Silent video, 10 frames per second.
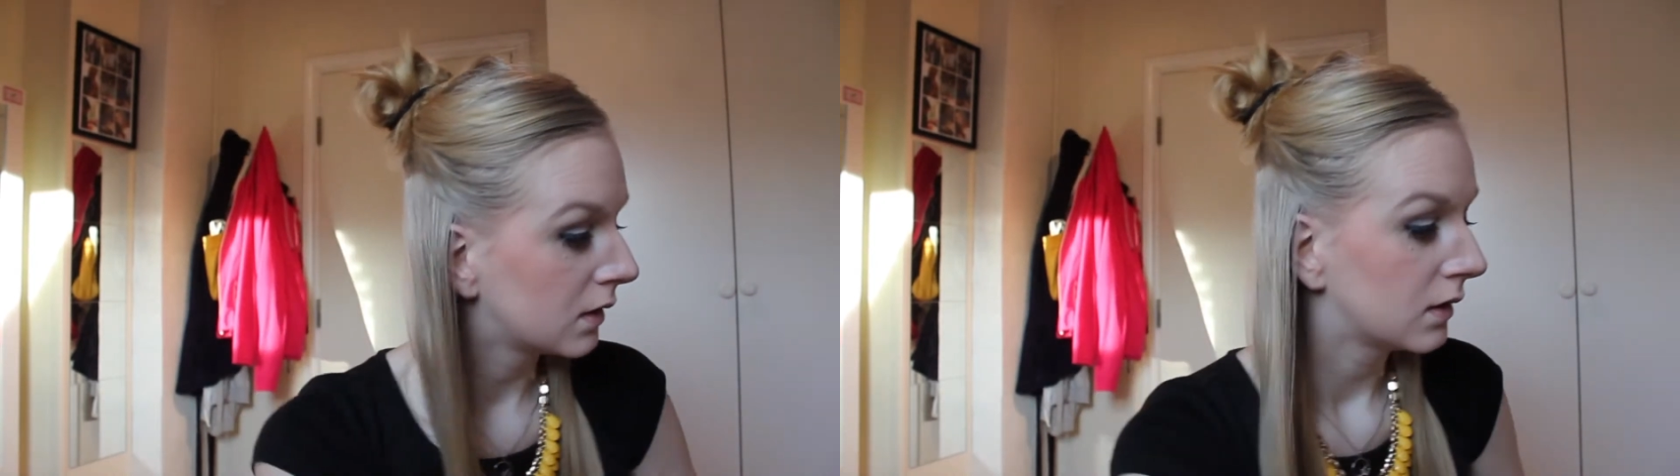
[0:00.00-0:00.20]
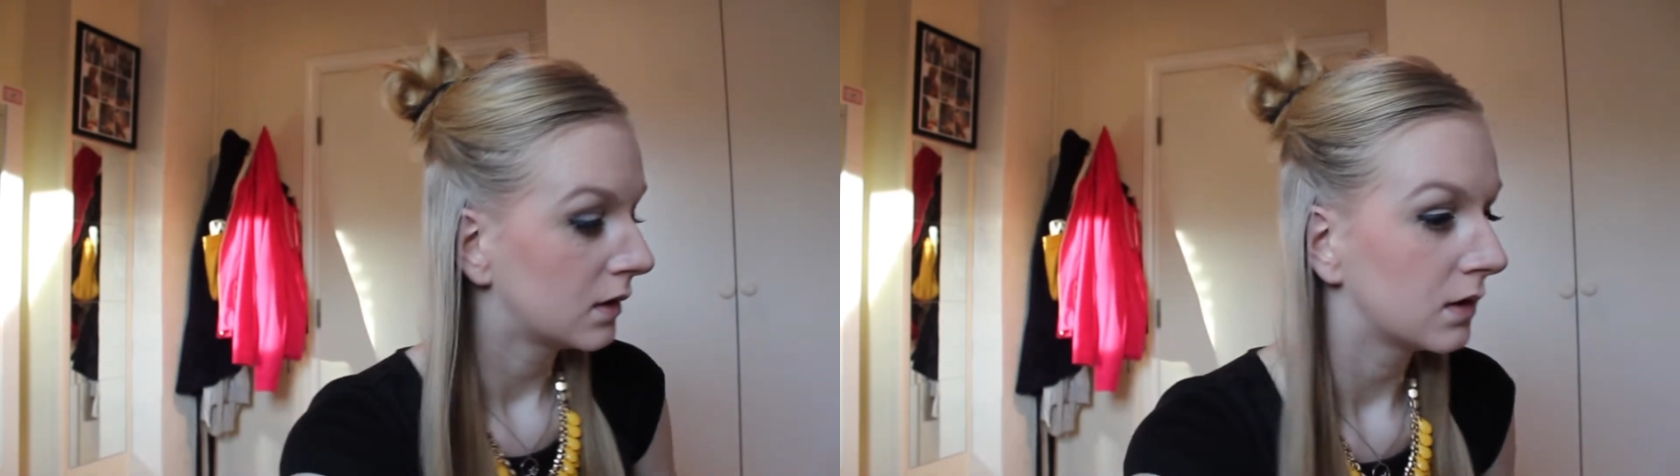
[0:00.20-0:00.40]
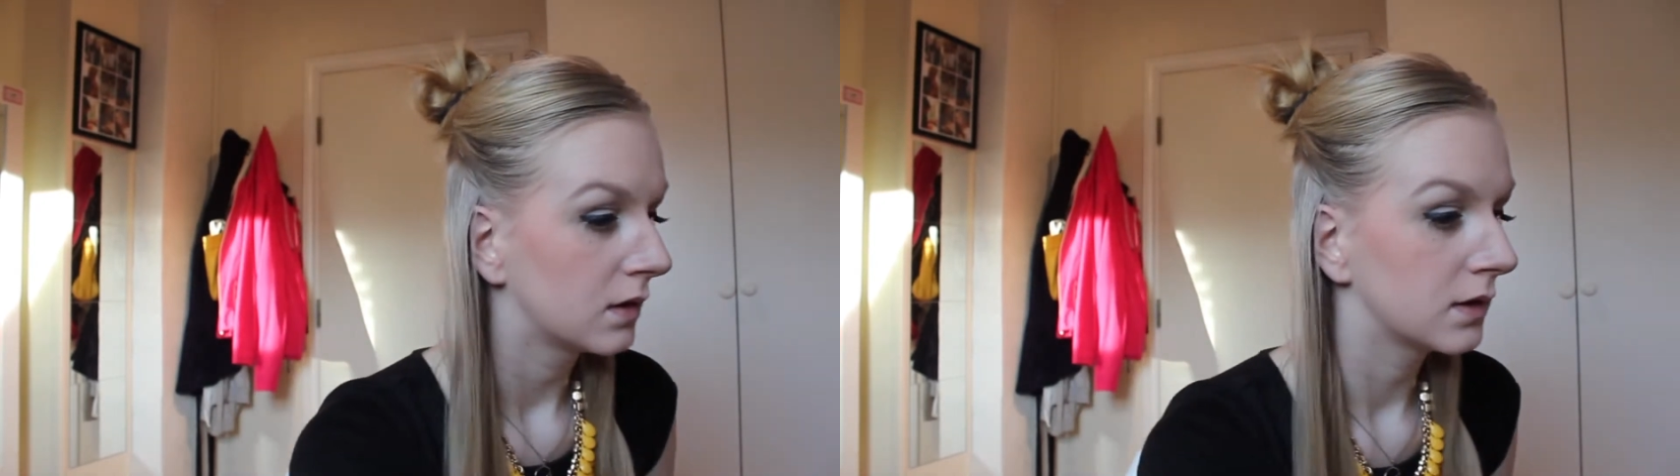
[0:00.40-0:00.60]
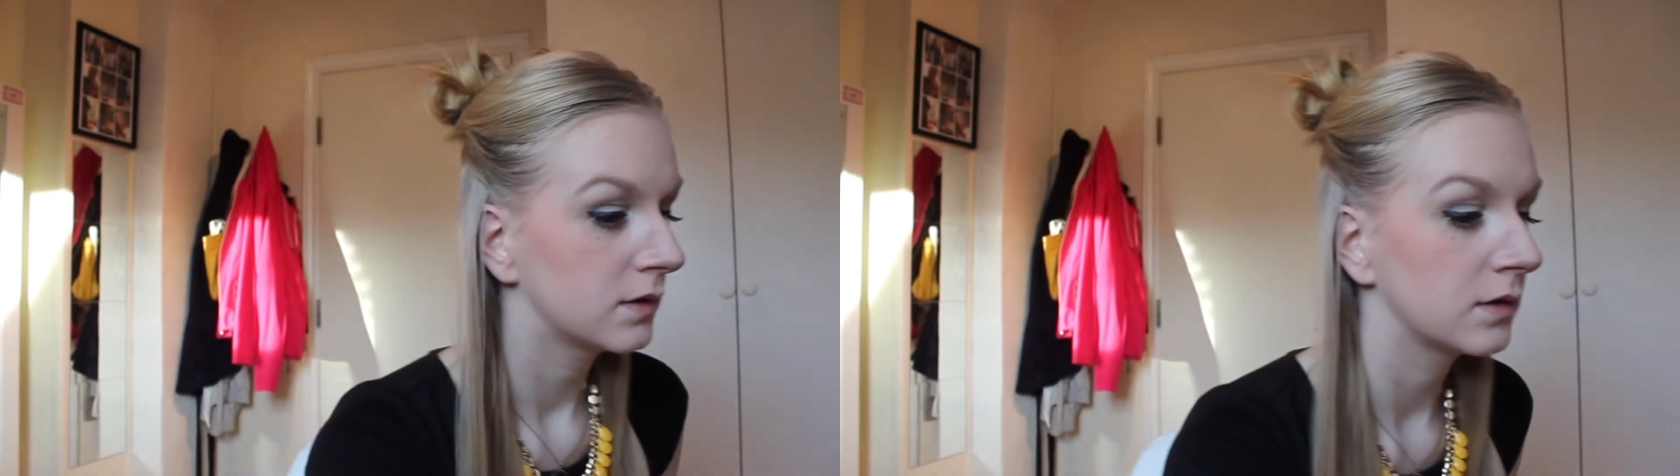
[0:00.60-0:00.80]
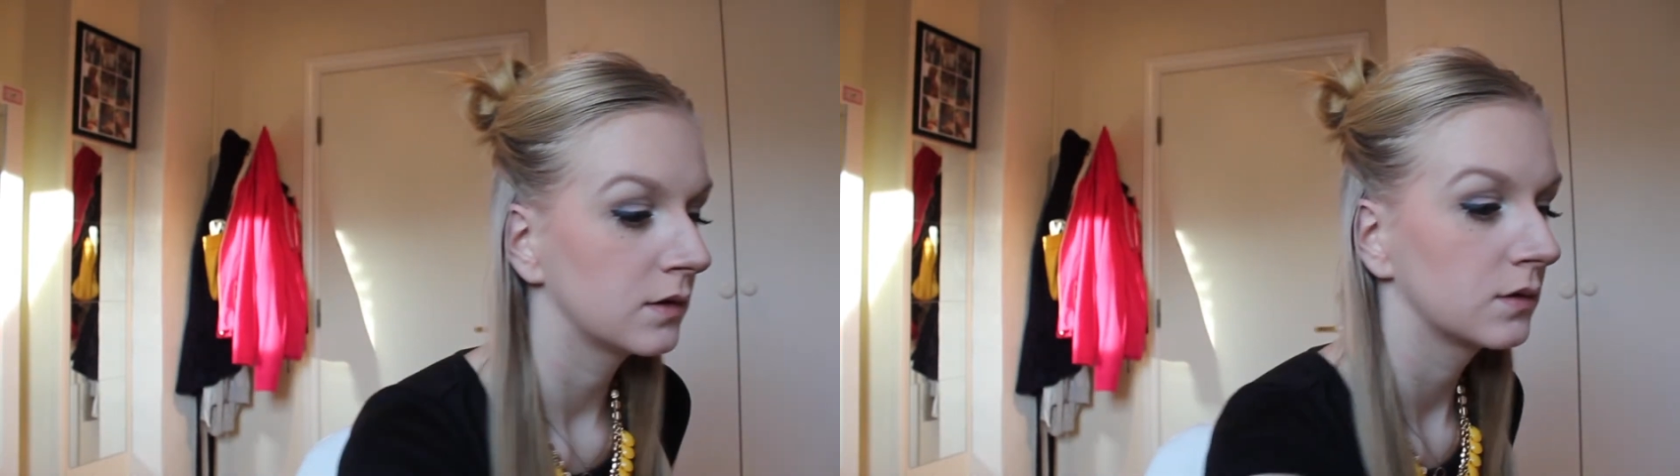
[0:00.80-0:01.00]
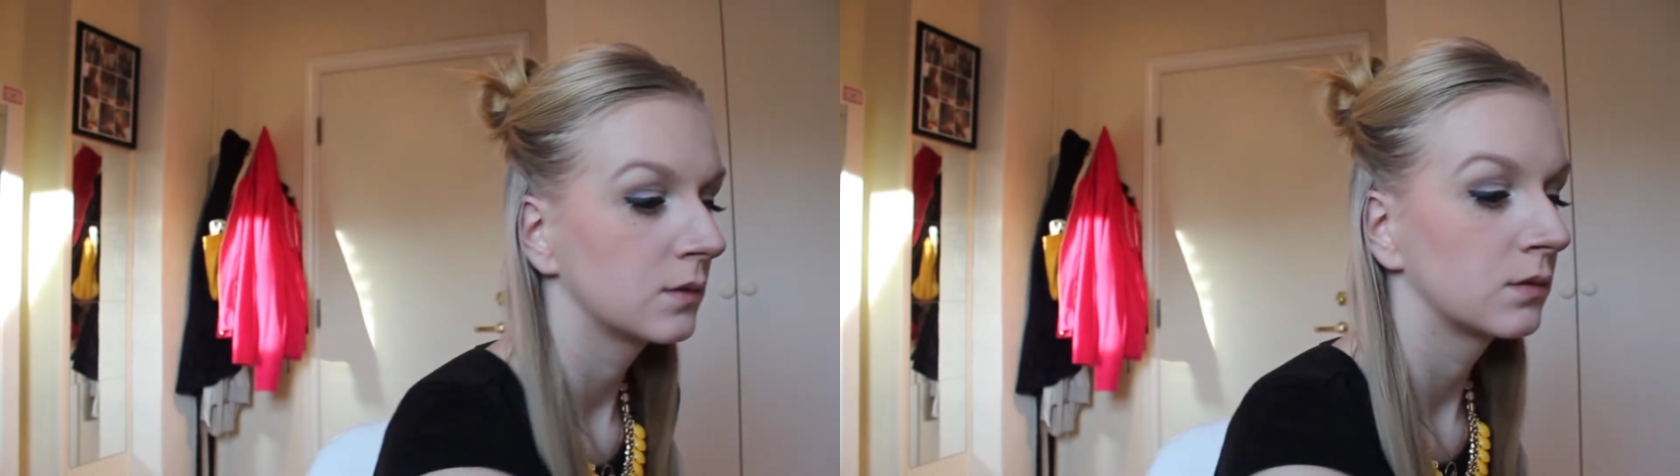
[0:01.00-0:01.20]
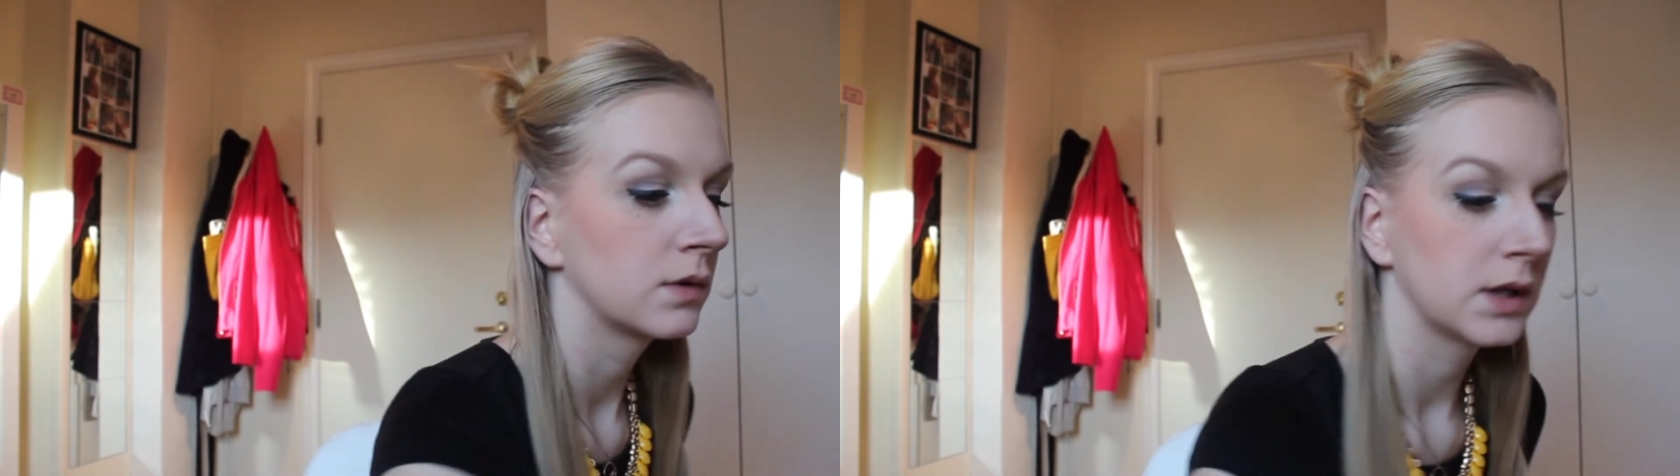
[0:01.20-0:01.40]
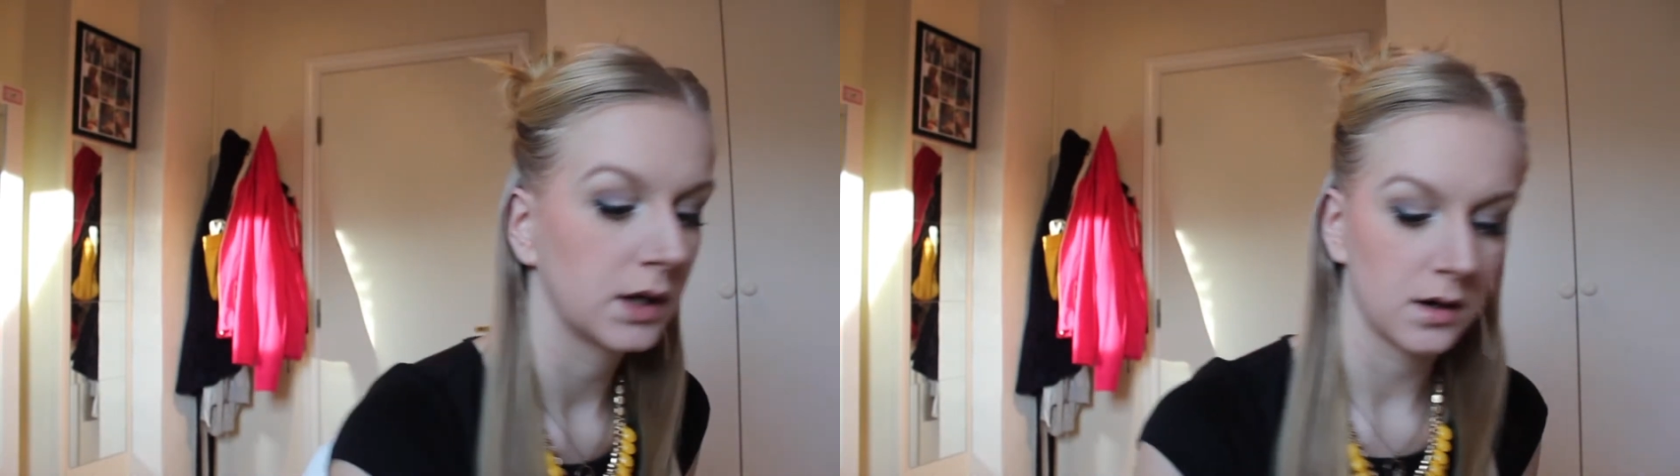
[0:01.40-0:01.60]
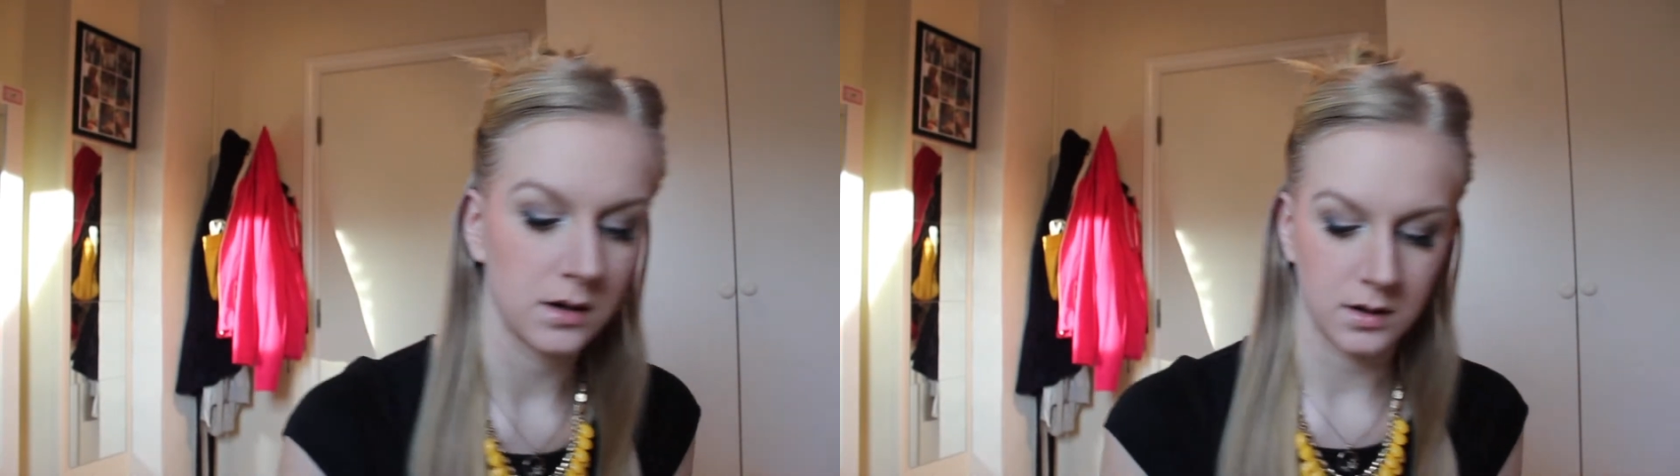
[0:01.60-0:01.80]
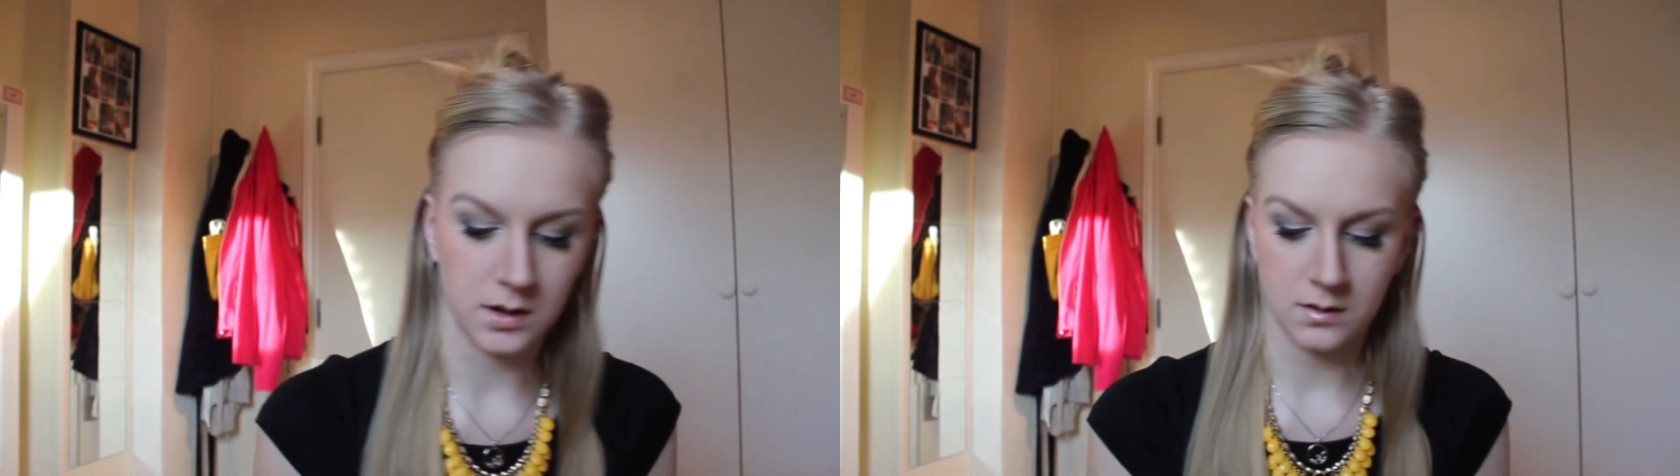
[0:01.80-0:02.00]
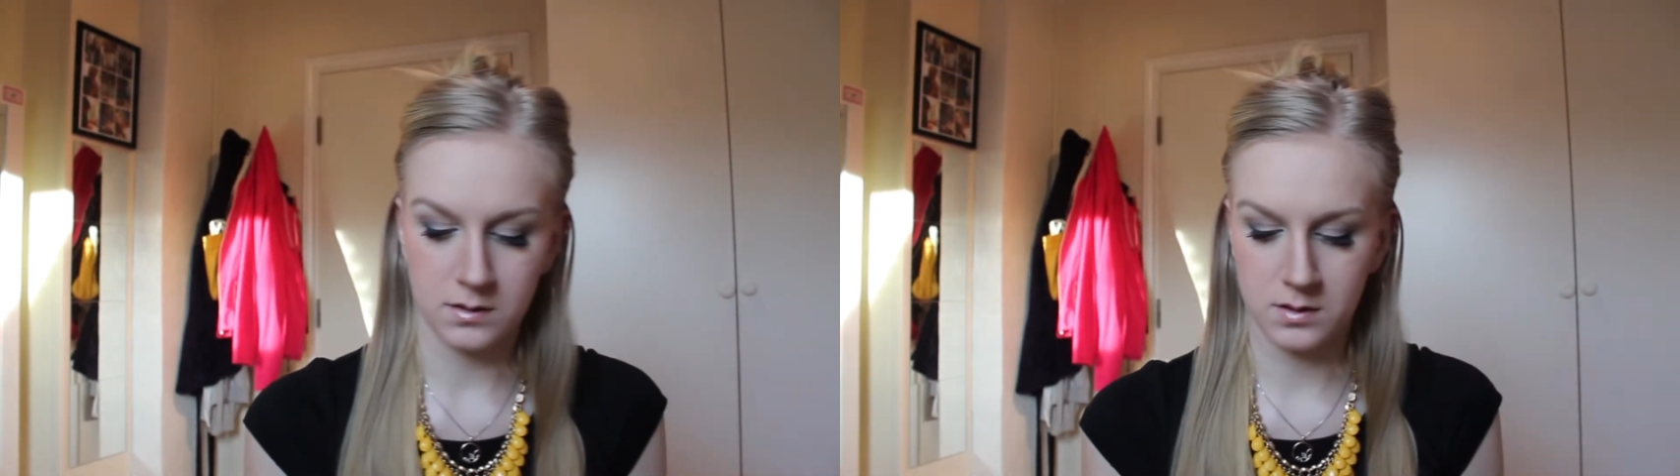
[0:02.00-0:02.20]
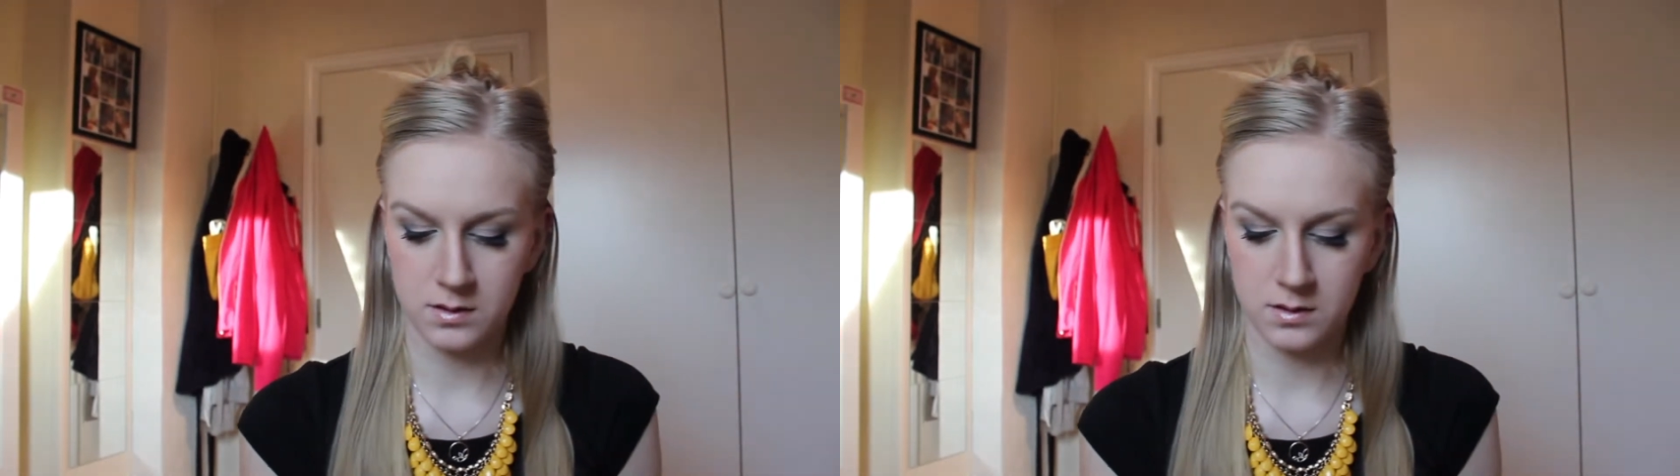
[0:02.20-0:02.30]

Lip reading: And this is really hot now.